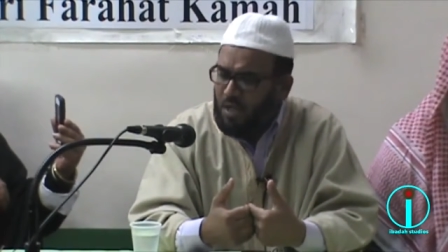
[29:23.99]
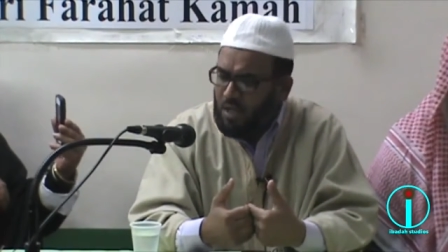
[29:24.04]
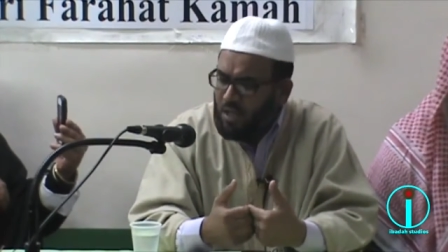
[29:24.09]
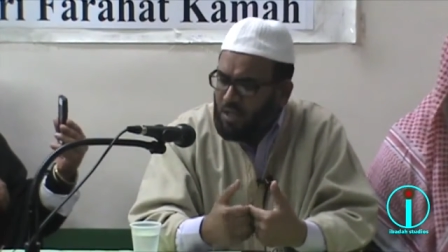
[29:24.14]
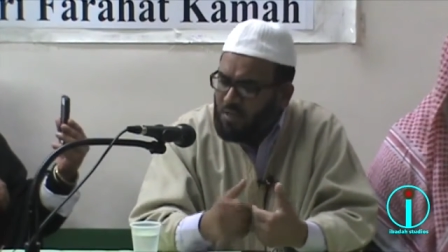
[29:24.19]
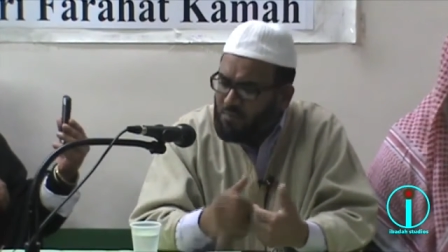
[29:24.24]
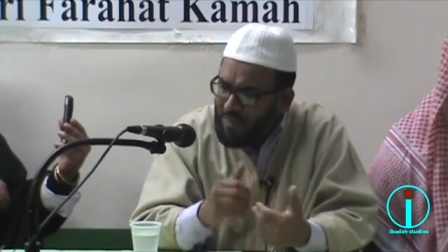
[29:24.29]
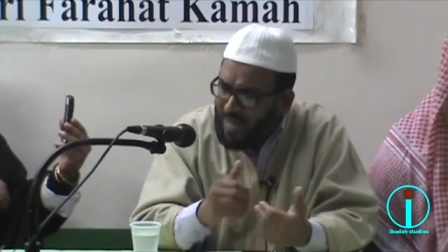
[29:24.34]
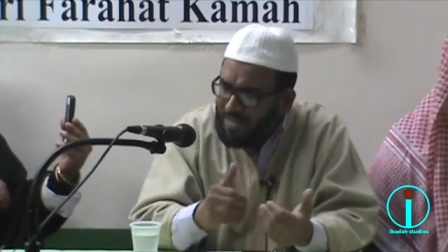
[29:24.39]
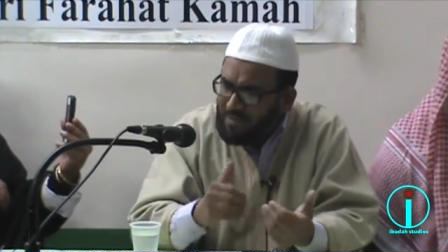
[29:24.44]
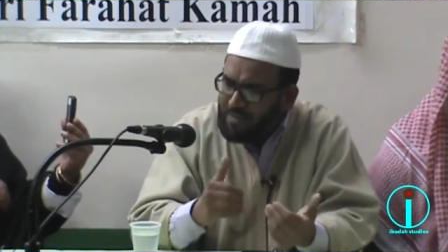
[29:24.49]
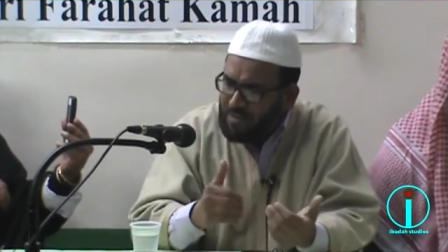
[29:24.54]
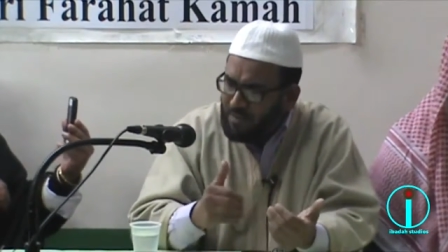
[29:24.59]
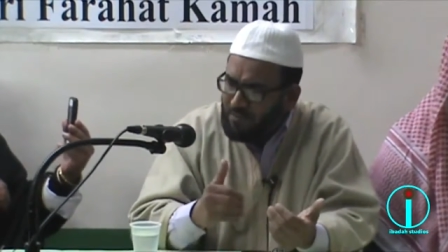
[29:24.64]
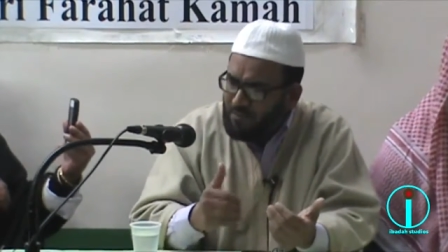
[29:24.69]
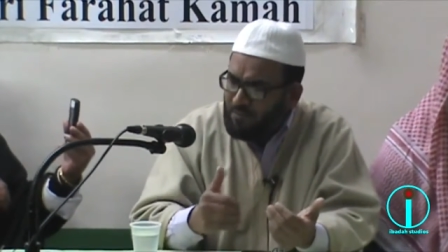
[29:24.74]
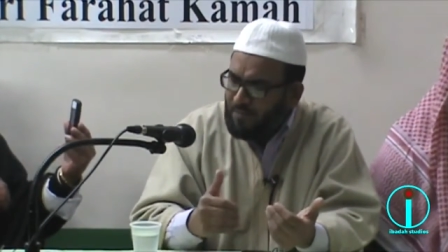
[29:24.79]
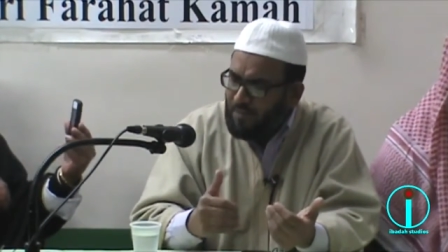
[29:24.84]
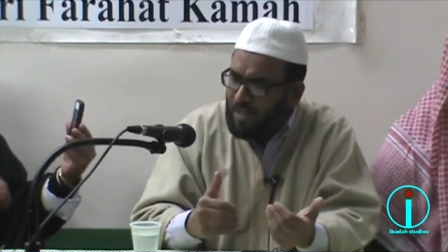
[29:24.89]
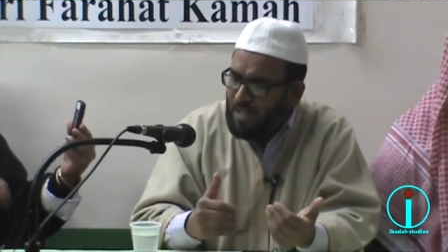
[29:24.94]
Now
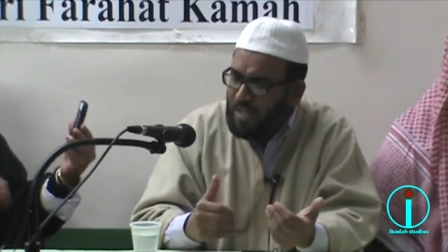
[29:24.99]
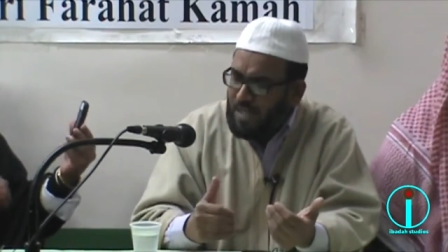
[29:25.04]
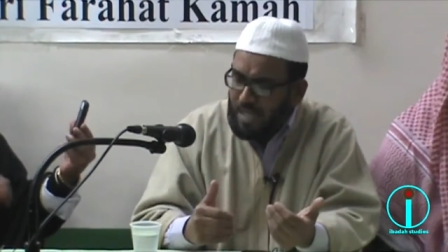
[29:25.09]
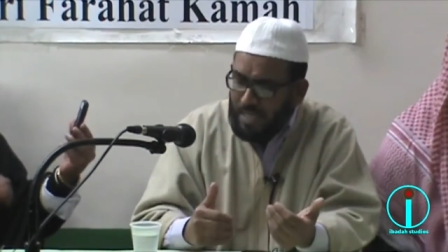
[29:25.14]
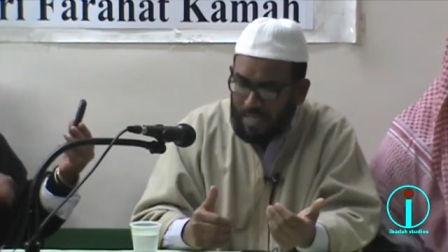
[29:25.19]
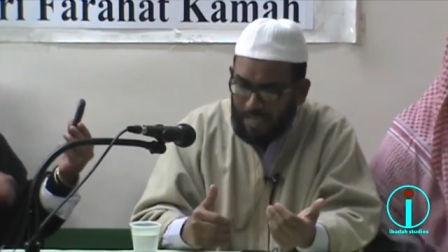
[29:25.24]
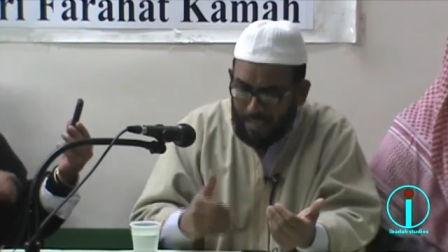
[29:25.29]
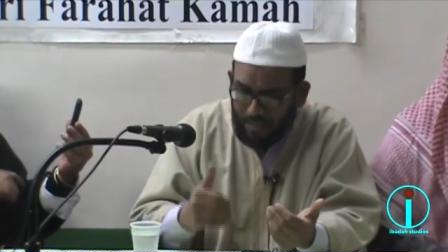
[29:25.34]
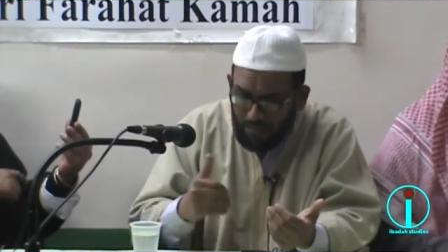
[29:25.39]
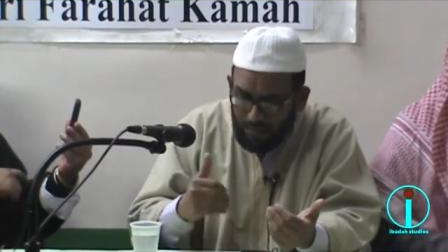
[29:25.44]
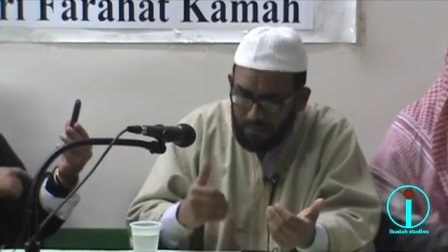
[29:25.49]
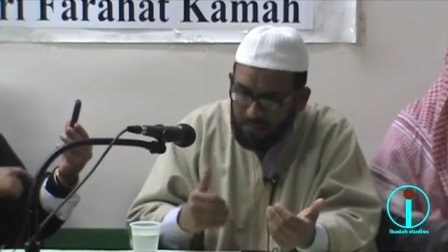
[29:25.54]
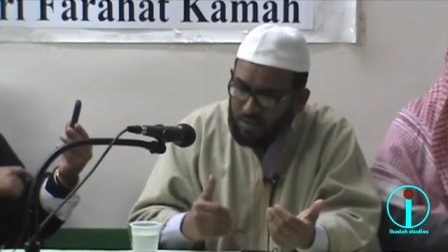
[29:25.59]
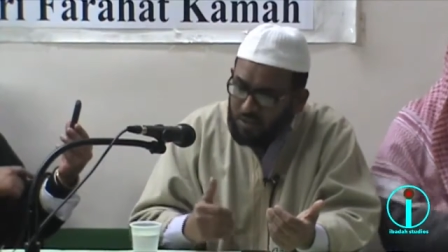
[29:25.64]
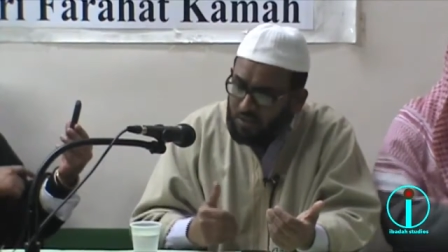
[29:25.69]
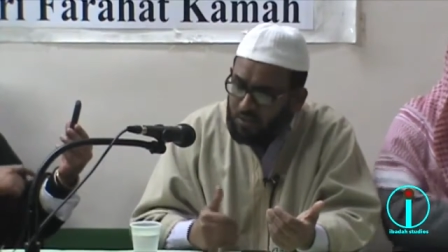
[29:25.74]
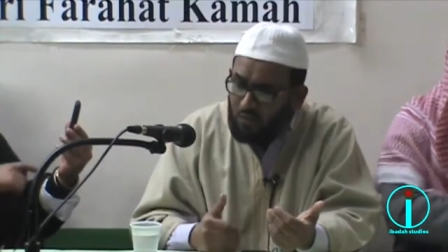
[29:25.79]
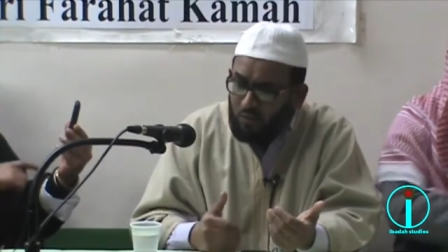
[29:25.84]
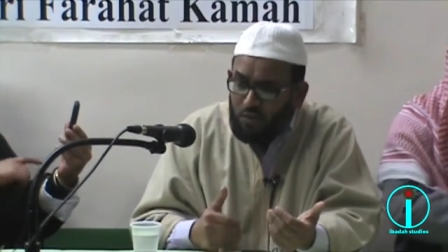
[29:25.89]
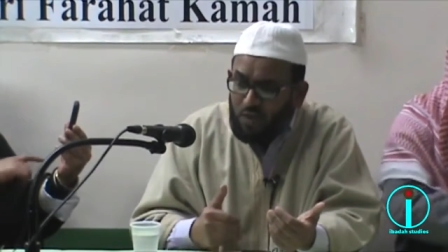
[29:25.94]
imagine, in this
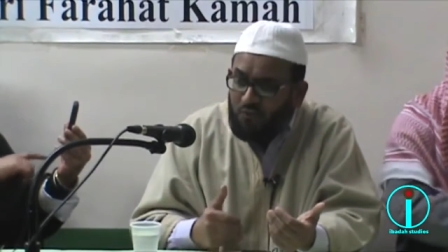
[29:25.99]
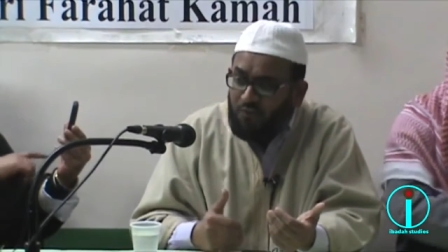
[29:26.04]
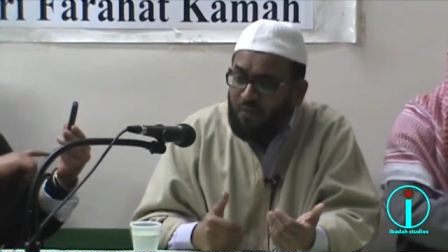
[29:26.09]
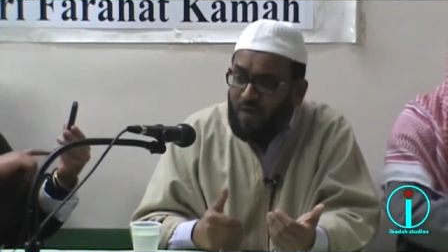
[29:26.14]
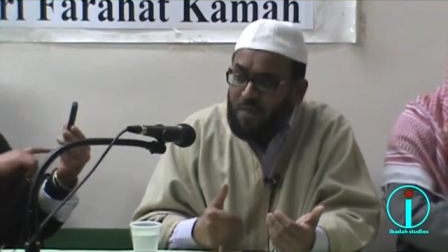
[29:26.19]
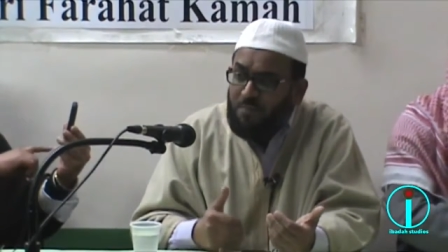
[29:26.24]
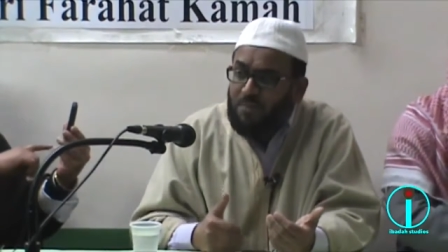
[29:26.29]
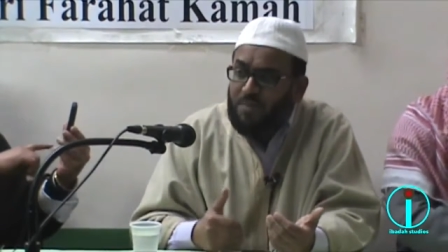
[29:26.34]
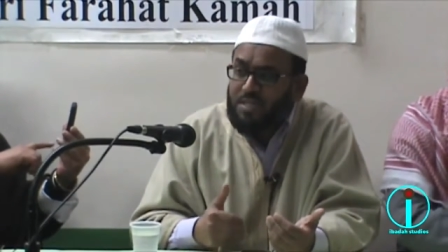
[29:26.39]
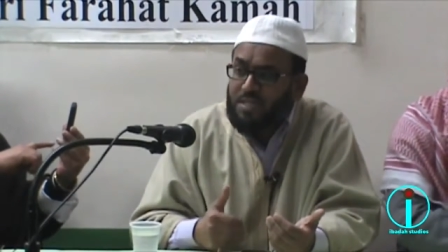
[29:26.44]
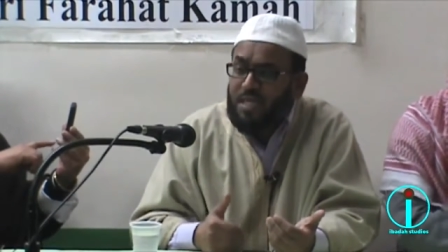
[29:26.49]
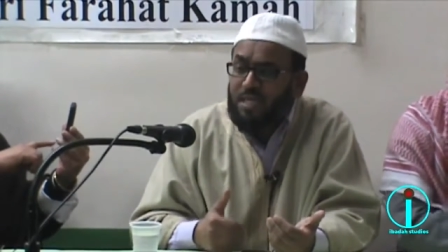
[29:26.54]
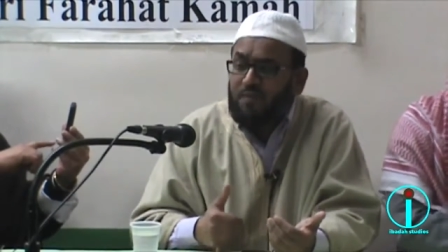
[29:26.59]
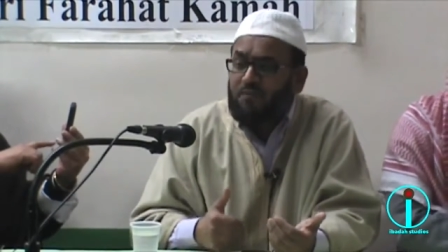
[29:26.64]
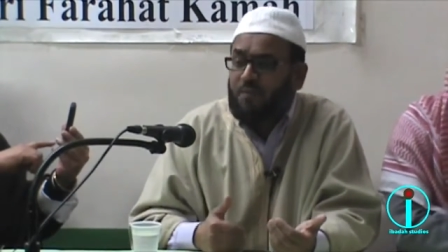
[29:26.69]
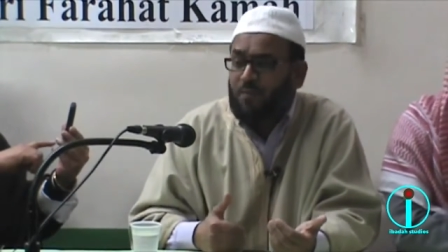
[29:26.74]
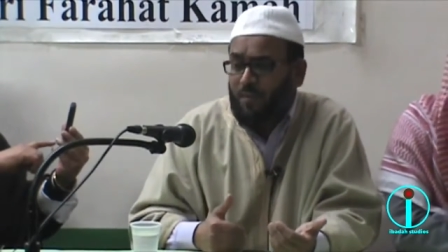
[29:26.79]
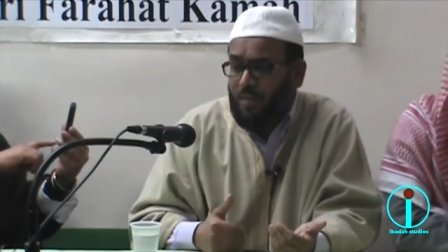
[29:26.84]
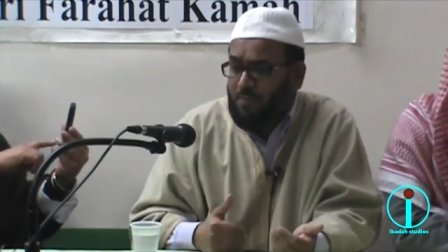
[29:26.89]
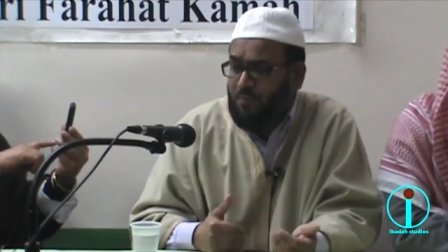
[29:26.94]
country only 5%
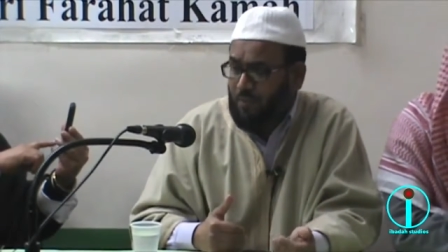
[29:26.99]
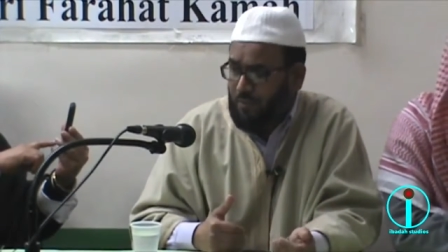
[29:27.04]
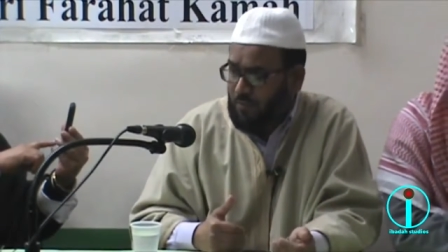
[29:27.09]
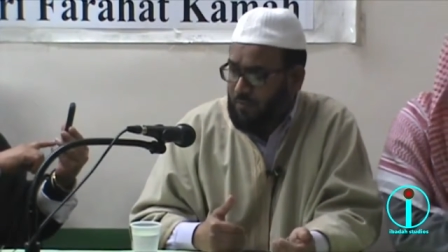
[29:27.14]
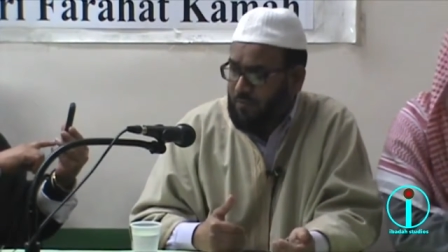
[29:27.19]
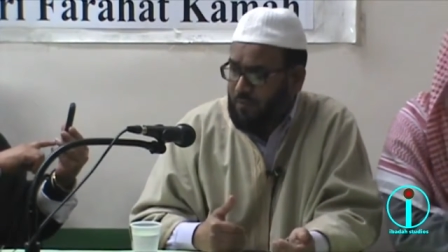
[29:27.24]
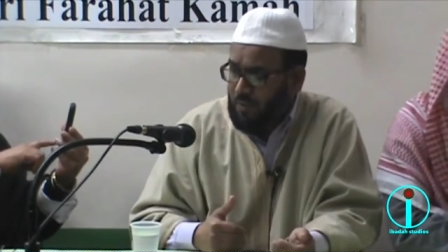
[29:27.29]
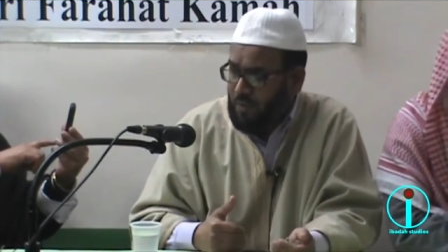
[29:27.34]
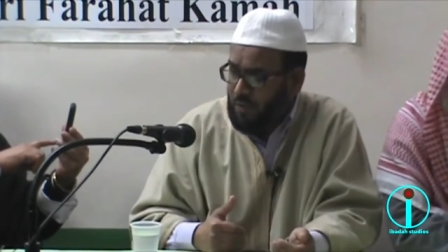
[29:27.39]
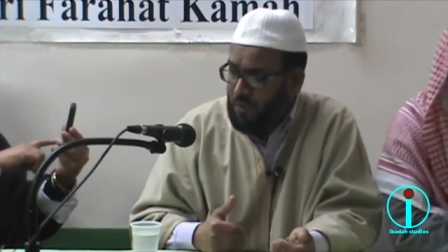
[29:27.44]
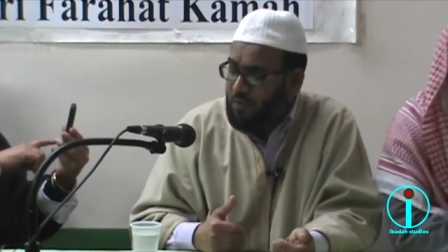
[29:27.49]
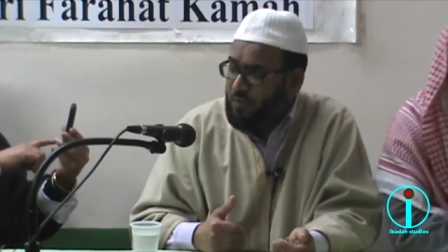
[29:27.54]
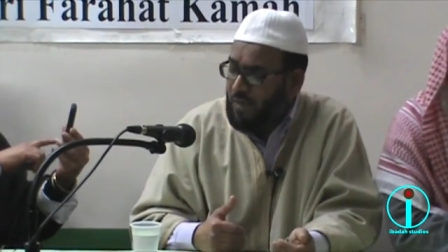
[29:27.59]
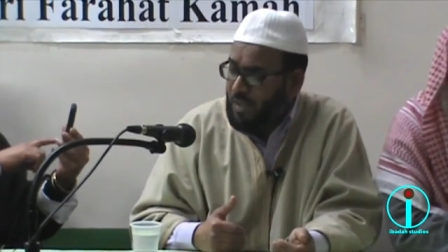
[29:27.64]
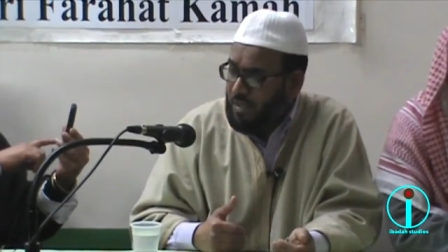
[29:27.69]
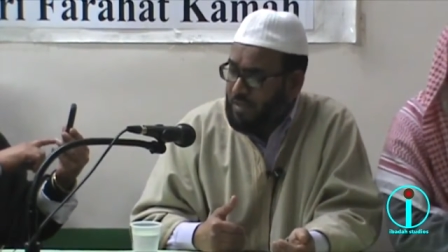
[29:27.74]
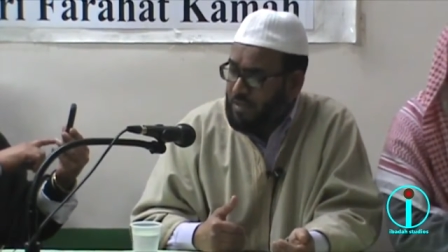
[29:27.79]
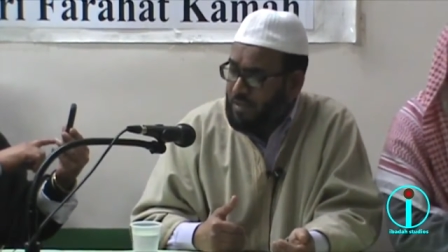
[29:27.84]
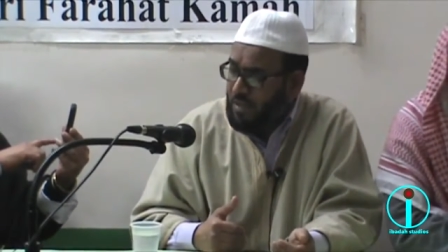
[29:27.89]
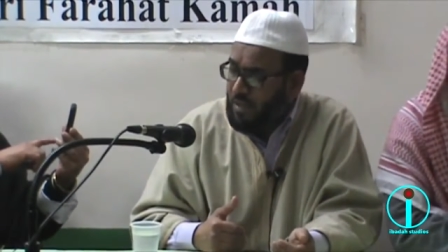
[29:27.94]
of the people do
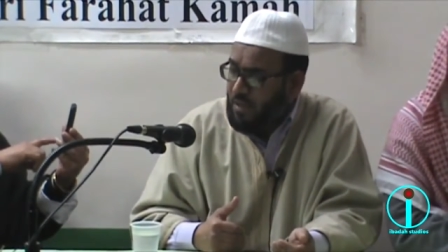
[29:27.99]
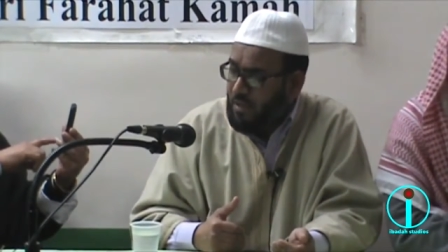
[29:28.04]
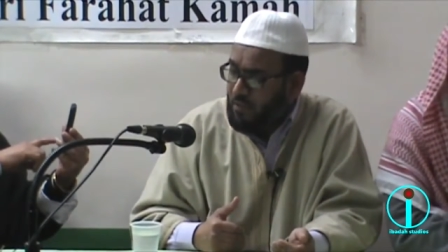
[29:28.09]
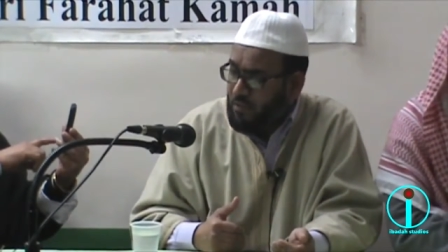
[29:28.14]
this.